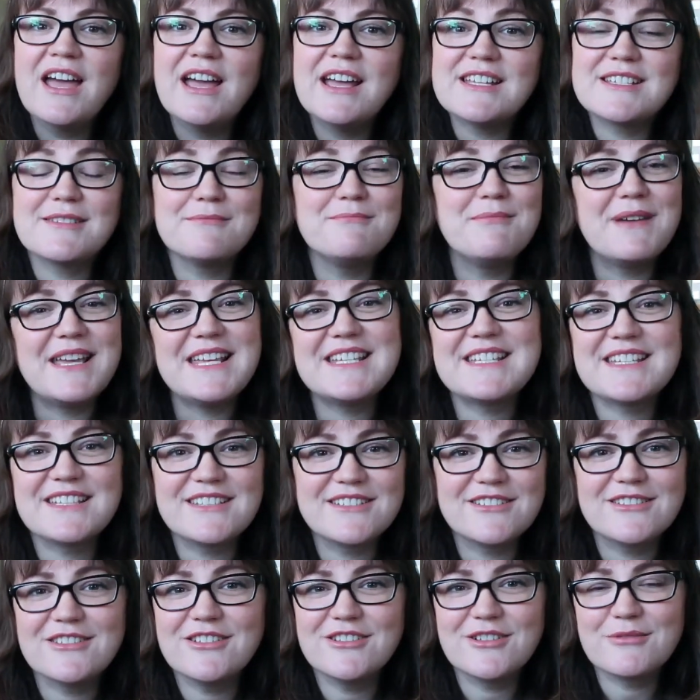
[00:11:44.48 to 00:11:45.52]
It's amazing
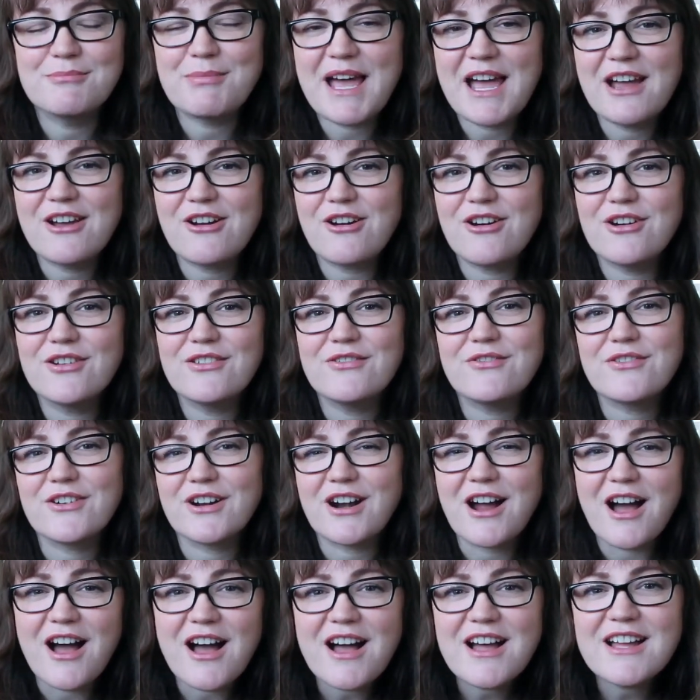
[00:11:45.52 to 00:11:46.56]
to look back on for
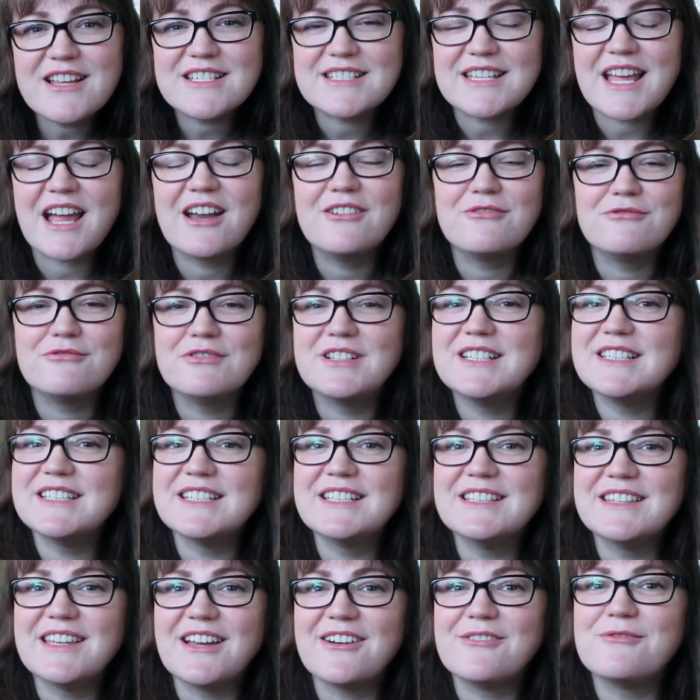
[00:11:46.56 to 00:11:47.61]
us. I
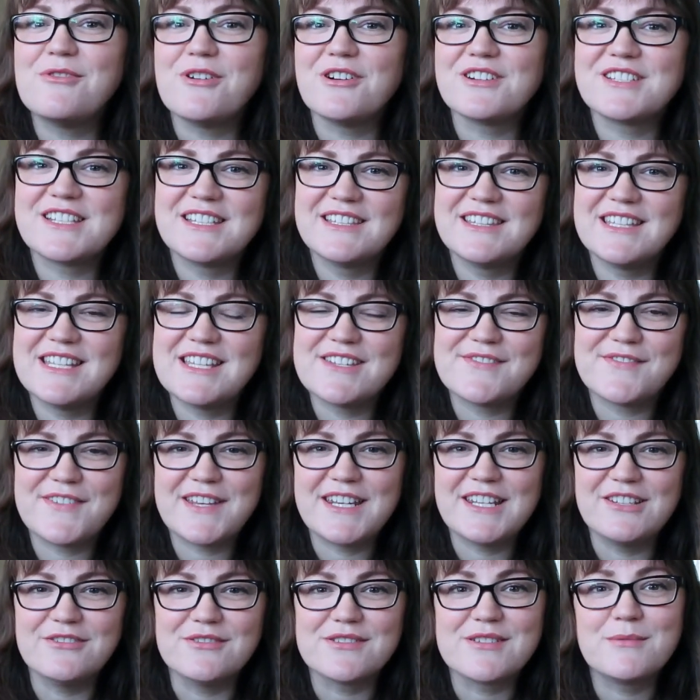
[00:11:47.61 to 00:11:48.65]
really love watching these
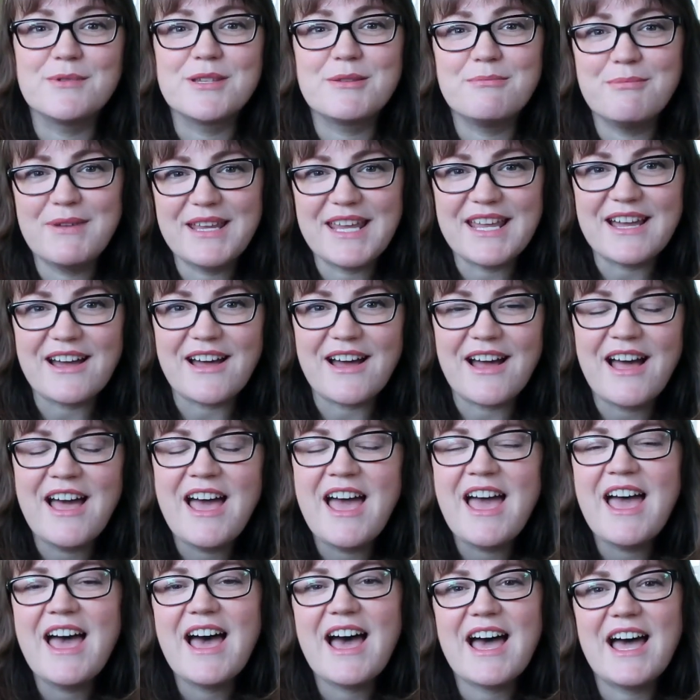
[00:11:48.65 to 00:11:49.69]
videos with Mia,
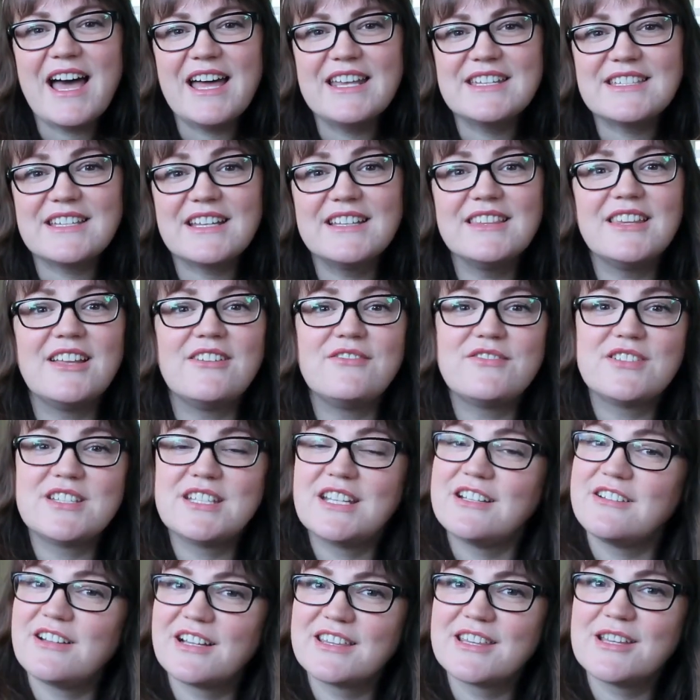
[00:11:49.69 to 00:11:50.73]
and I love
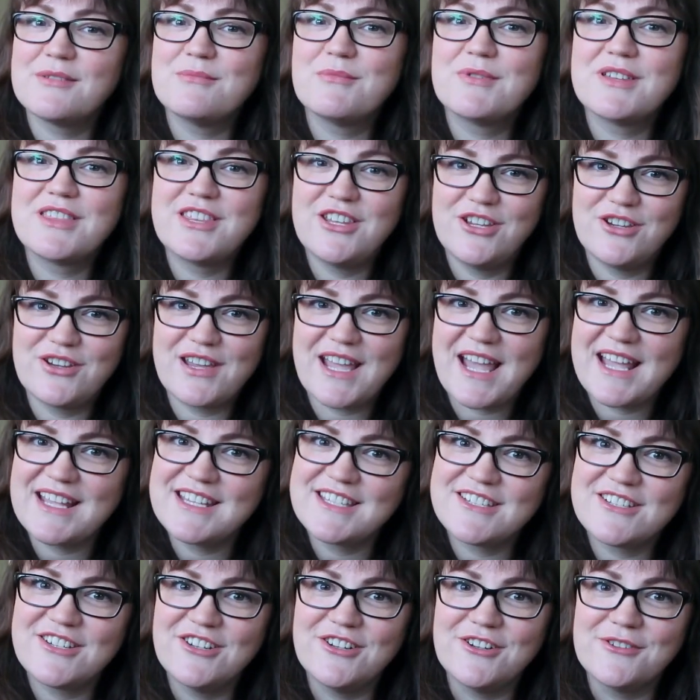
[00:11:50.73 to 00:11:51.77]
sharing them with you
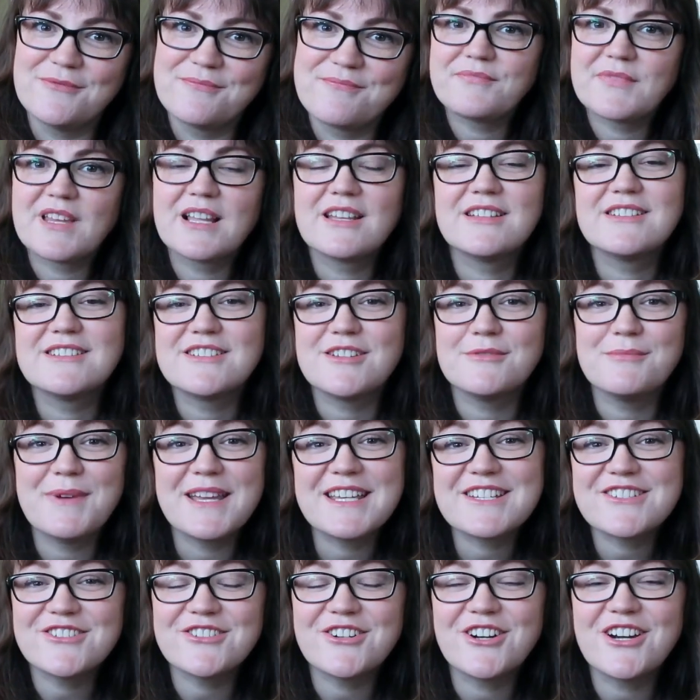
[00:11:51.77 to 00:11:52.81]
guys too. So
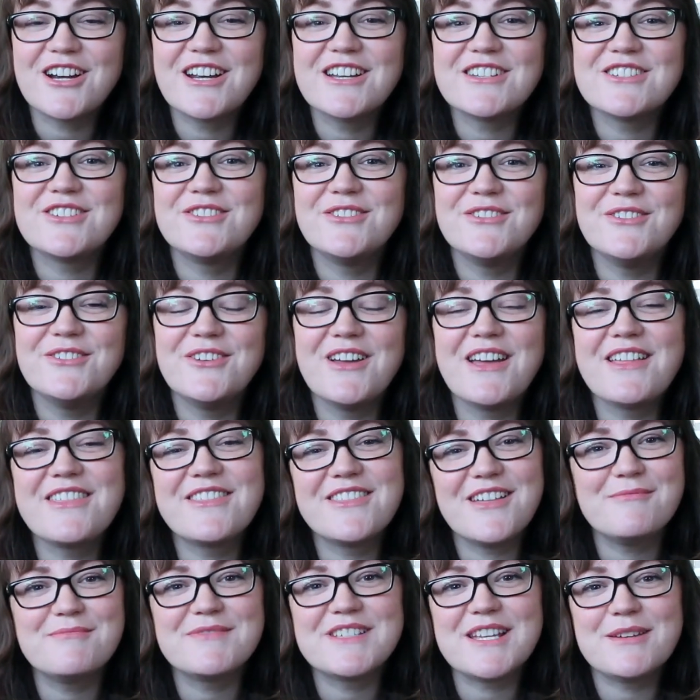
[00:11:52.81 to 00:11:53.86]
make sure to
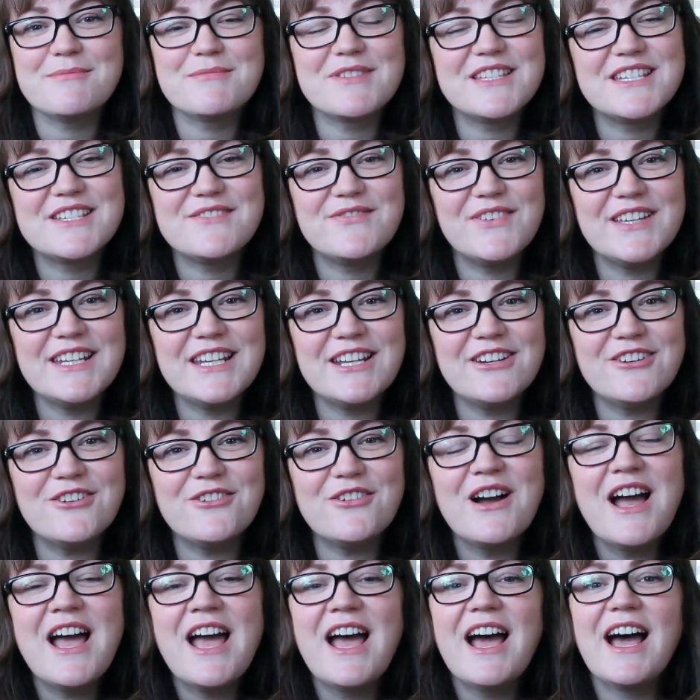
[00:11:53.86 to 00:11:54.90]
thumbs up this
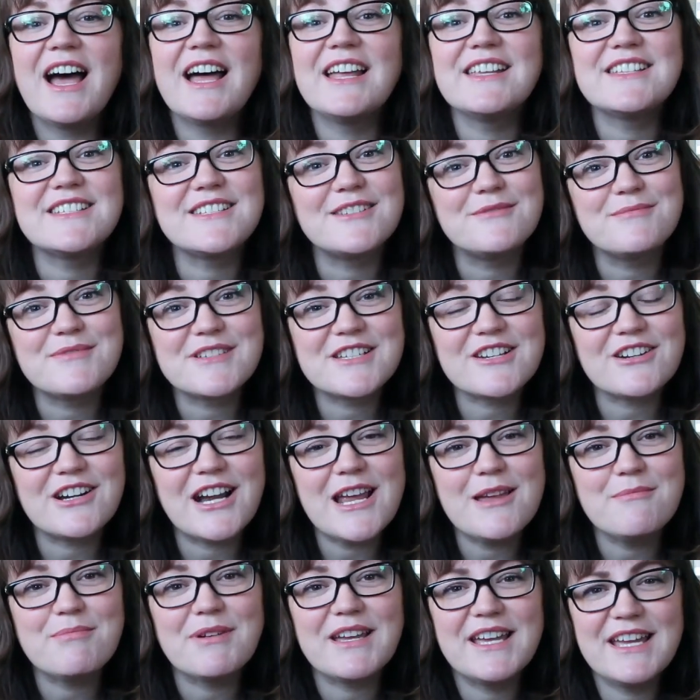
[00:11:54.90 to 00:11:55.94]
video and
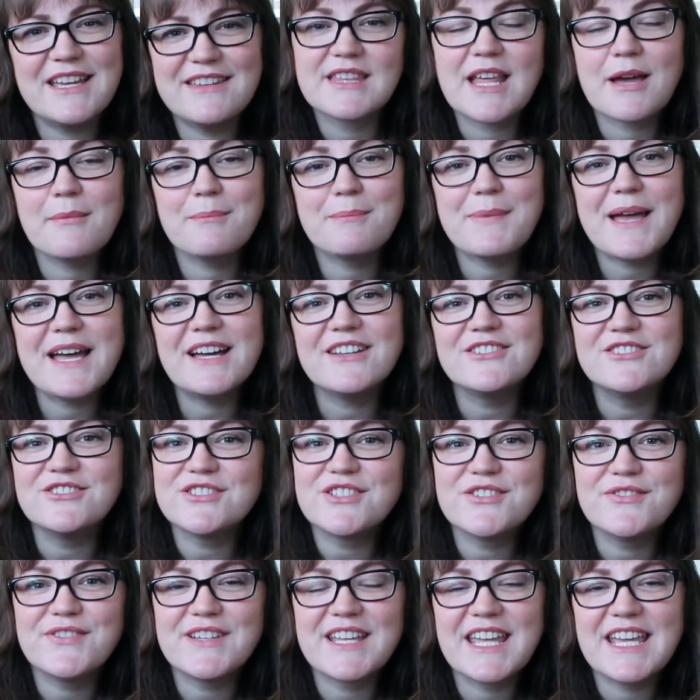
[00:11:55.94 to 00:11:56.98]
subscribe, hit that bell
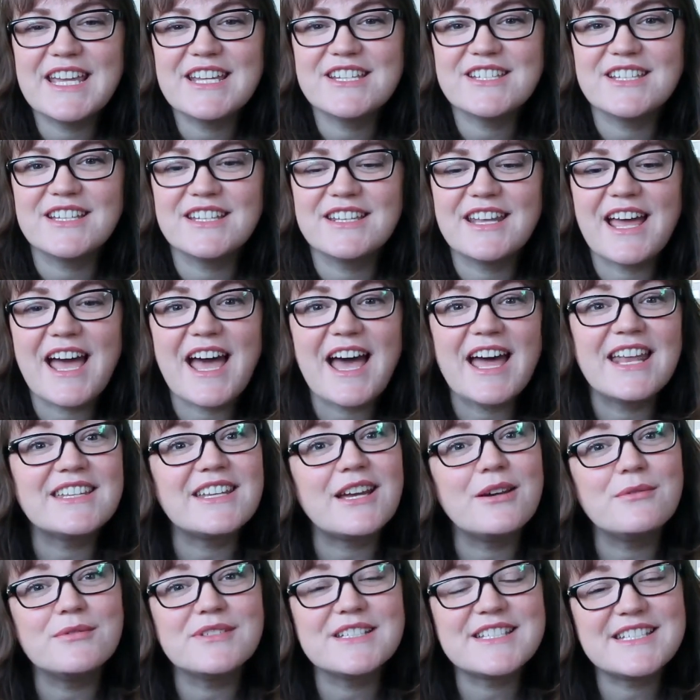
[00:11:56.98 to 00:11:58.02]
notification,
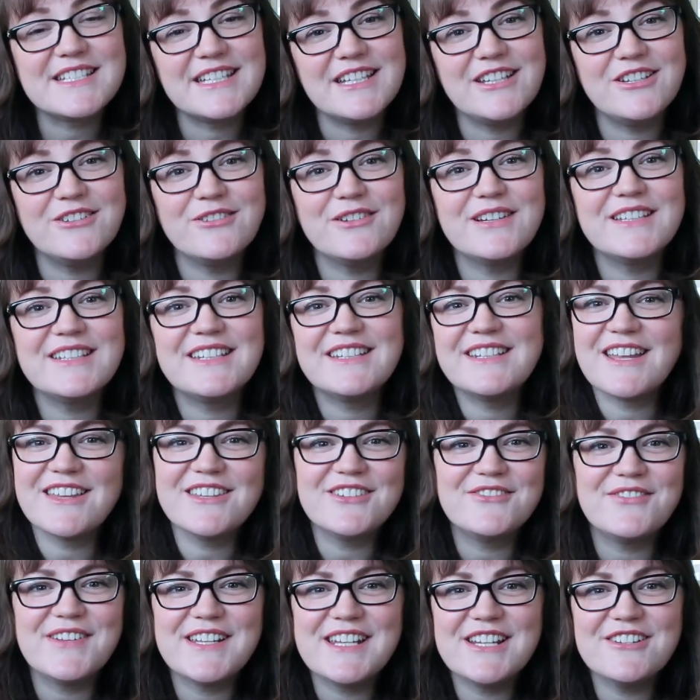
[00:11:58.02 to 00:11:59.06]
and I will see you in
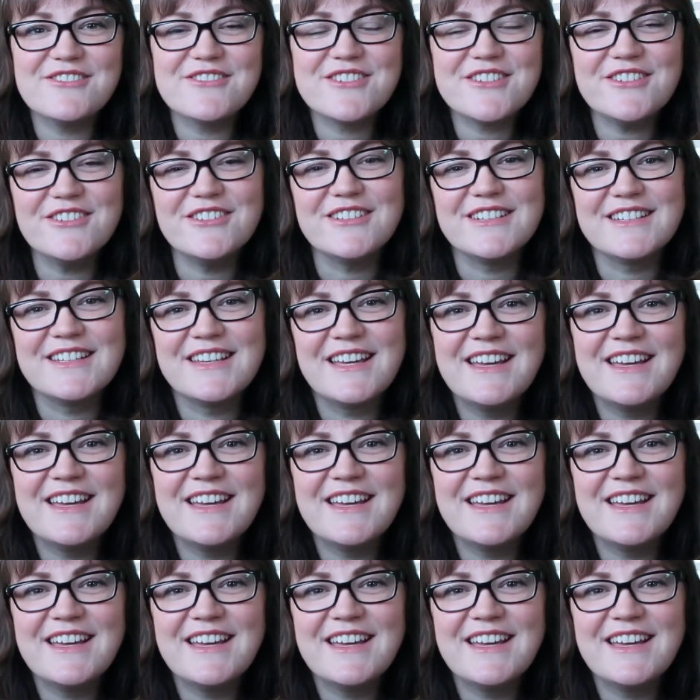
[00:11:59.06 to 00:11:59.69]
another video soon.